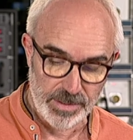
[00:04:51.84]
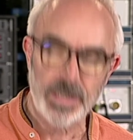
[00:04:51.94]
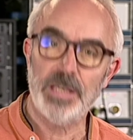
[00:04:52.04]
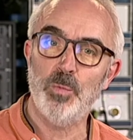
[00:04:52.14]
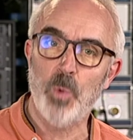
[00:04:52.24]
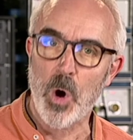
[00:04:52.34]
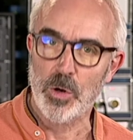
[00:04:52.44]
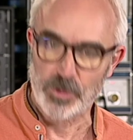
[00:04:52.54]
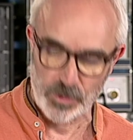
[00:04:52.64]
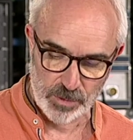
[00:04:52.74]
He
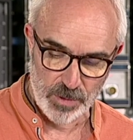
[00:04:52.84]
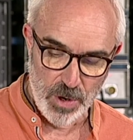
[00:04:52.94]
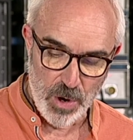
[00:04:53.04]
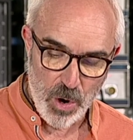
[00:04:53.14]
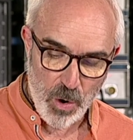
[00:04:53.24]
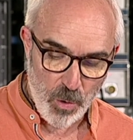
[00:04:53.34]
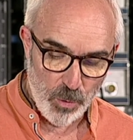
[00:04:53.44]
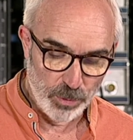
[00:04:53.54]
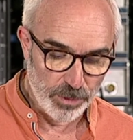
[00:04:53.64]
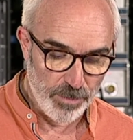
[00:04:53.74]
was.
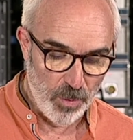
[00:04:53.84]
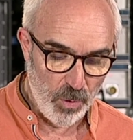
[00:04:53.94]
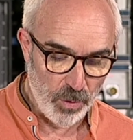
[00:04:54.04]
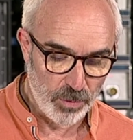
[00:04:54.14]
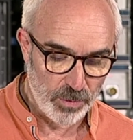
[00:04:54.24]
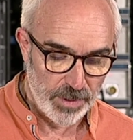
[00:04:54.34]
All the more